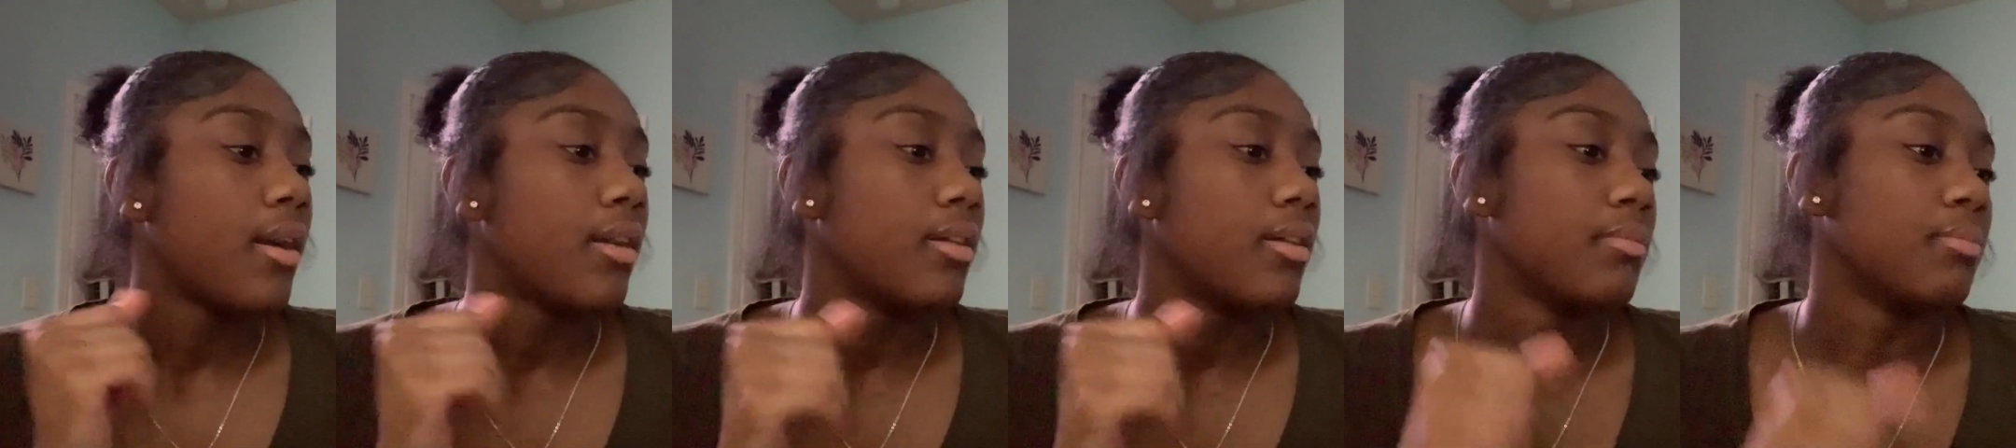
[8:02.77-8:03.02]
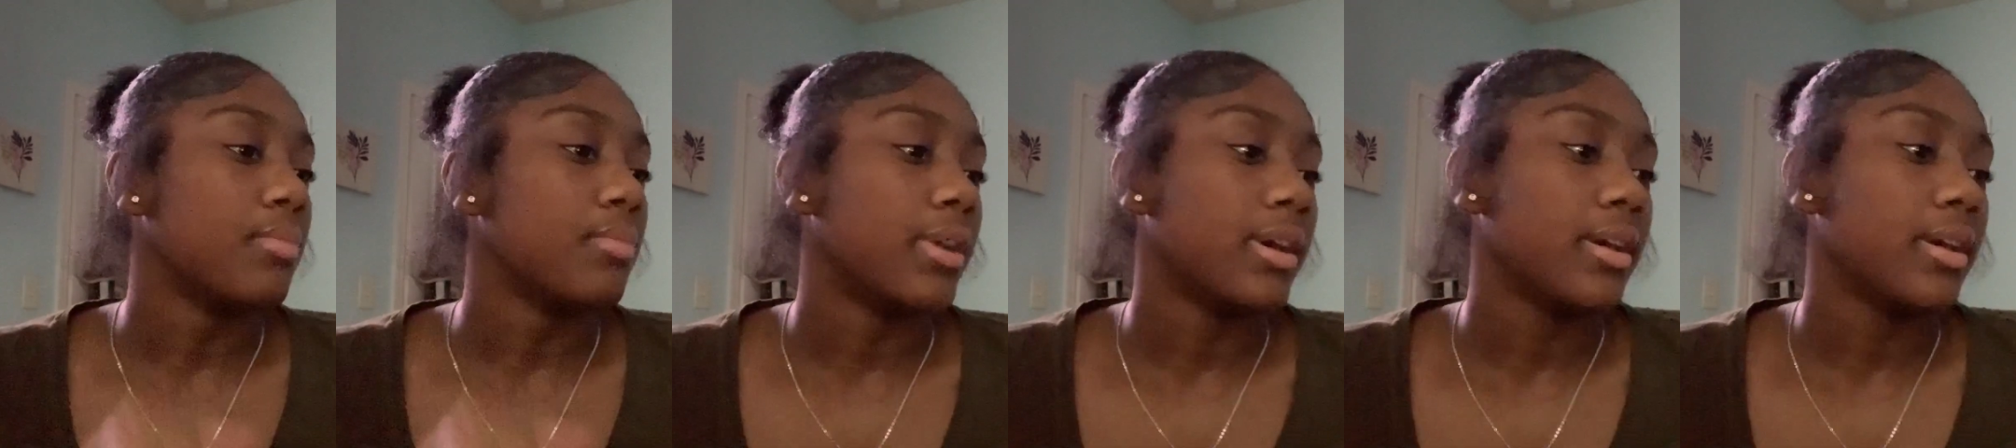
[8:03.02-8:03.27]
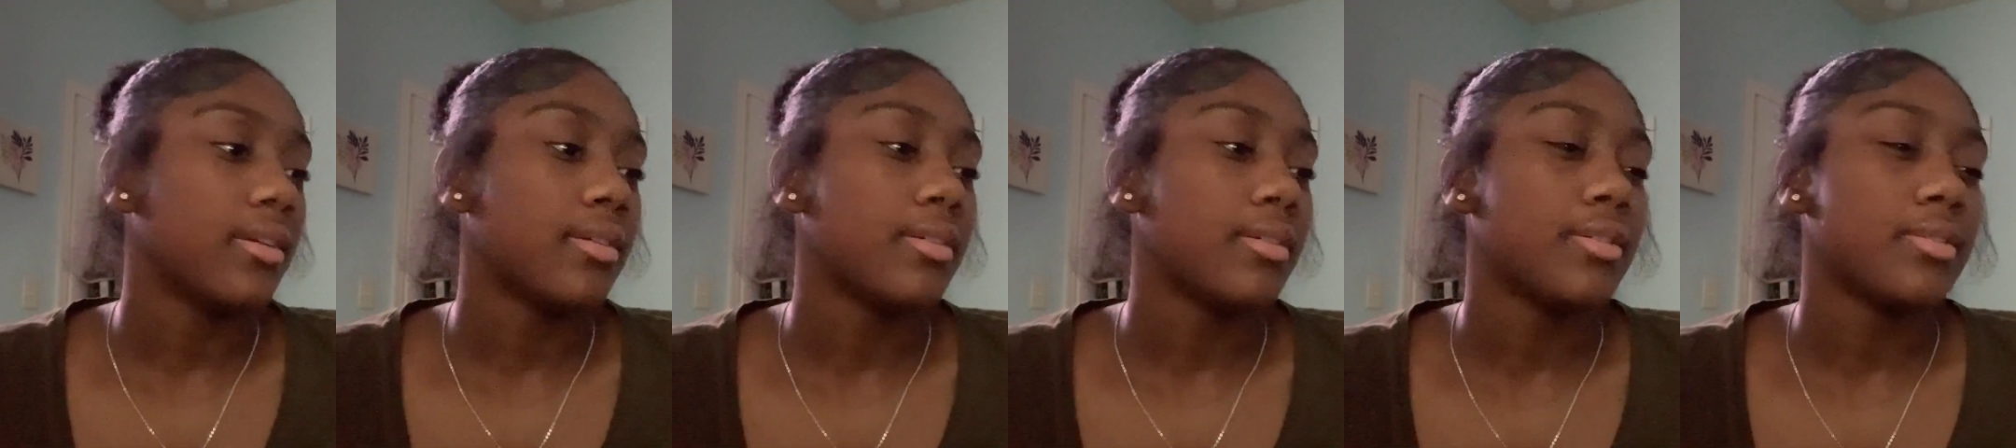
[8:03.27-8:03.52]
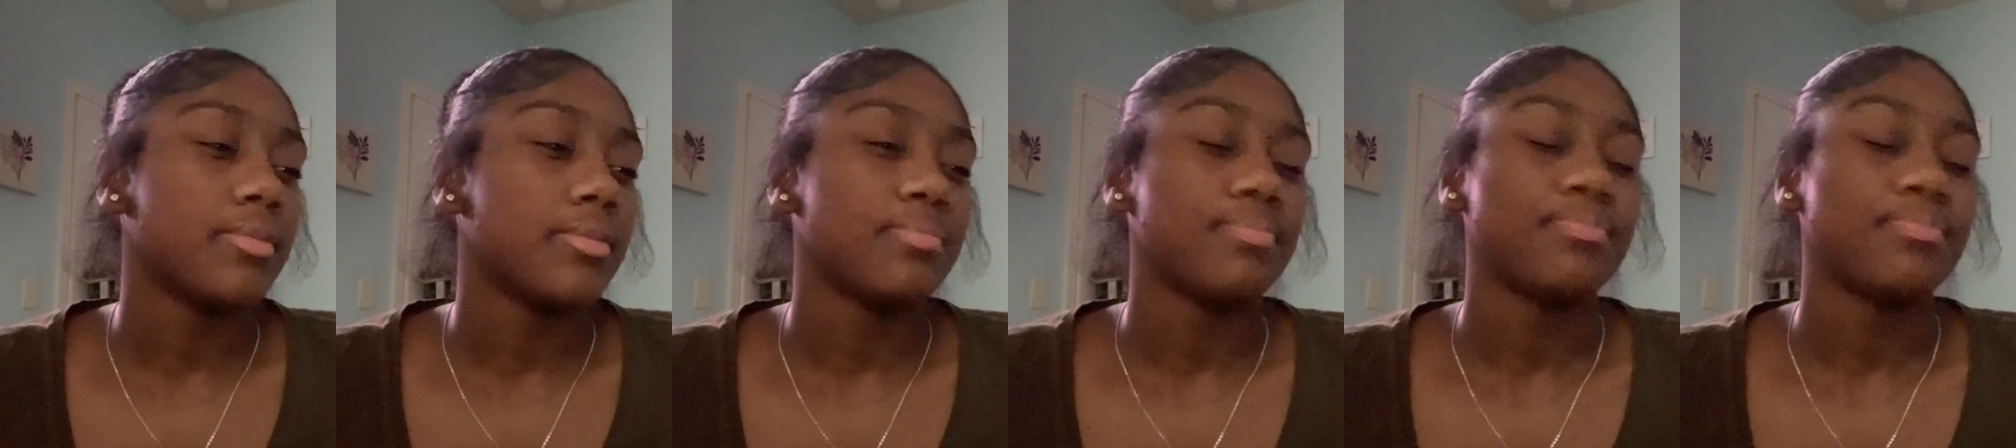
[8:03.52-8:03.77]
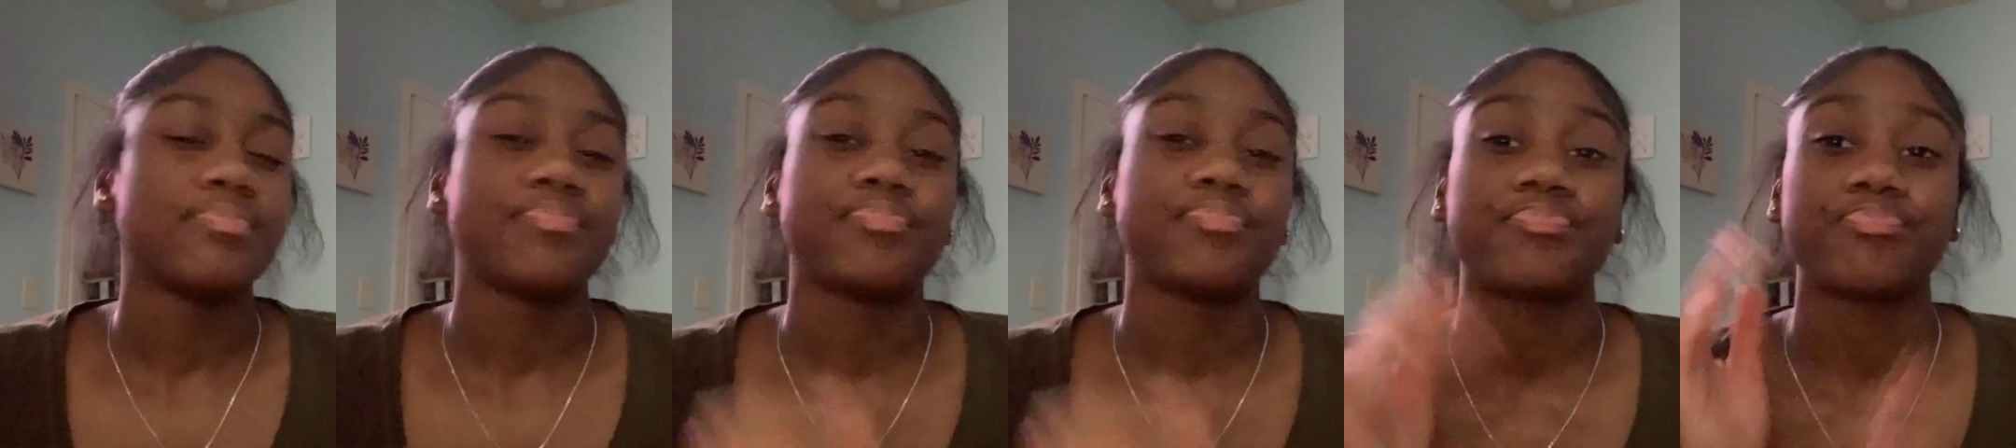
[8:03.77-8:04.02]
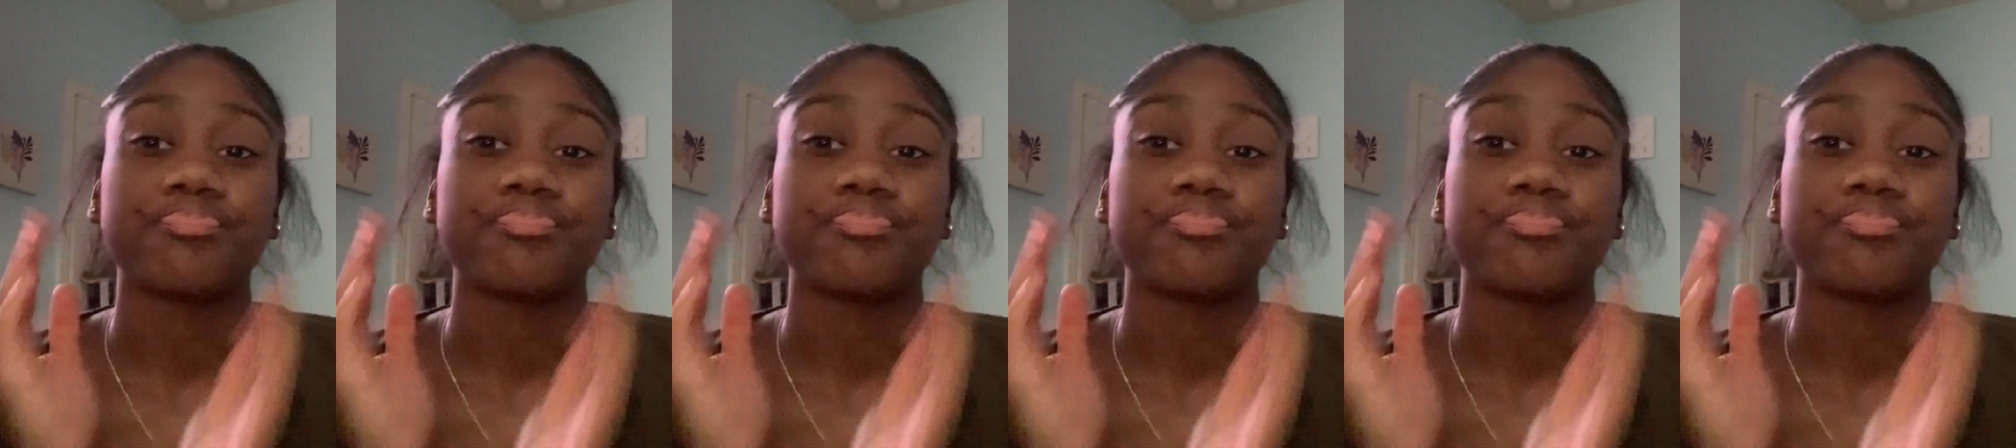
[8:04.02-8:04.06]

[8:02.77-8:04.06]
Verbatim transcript: But um